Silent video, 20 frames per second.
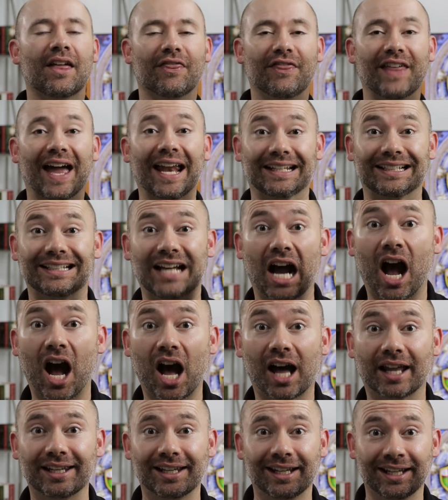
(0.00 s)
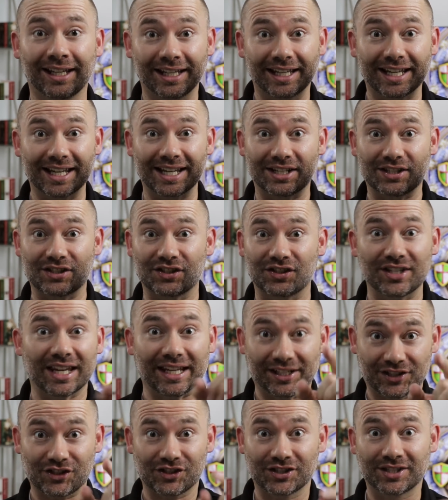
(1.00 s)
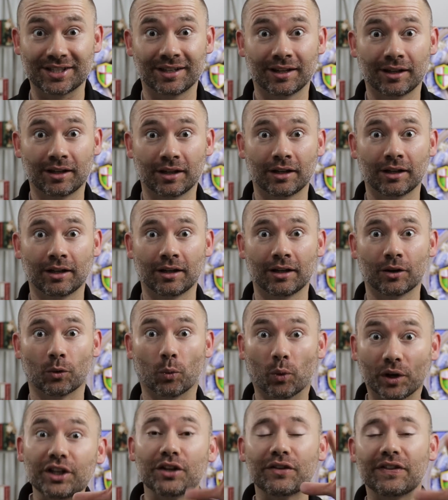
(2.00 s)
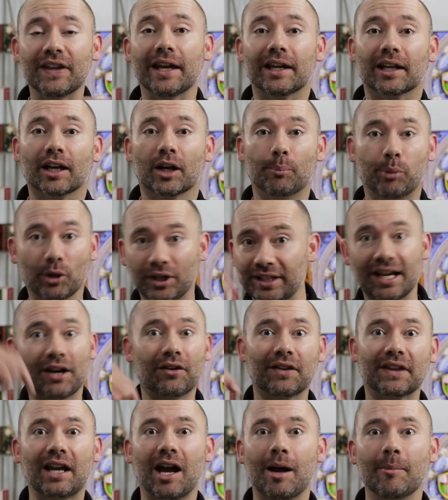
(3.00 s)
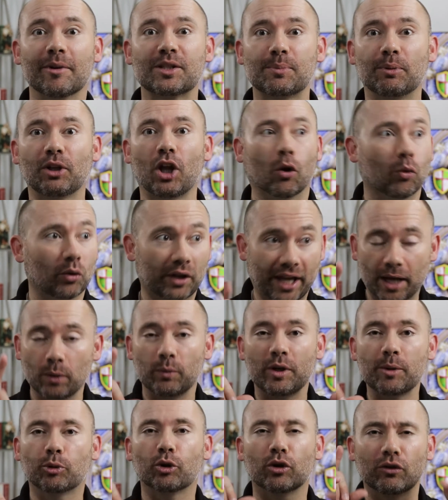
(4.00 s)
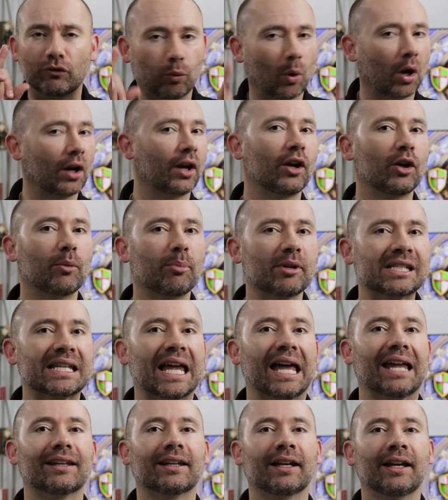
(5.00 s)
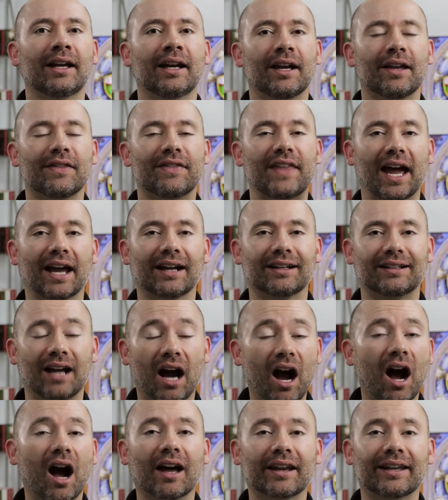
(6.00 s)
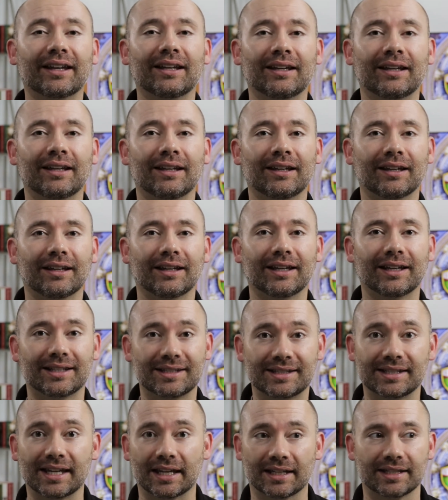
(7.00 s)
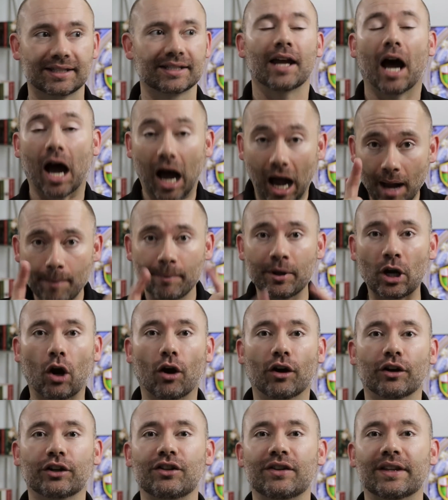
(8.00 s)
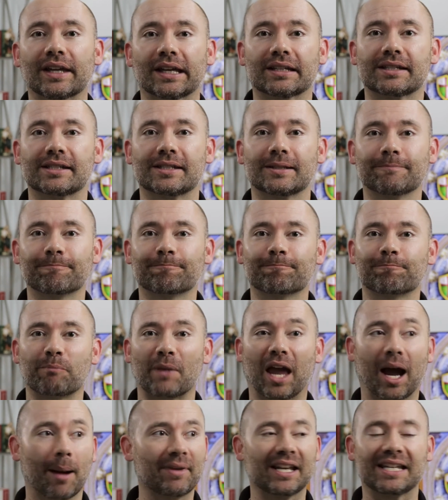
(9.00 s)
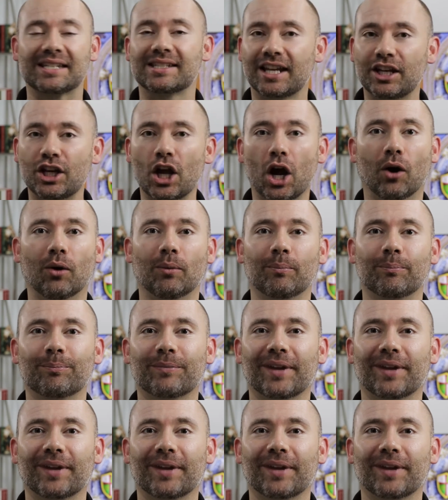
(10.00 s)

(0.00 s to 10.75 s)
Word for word: that God exists? What do you think? Put it down in the comments below. Can we prove 100% that God exists? I'm going to argue this. I'm going to say no.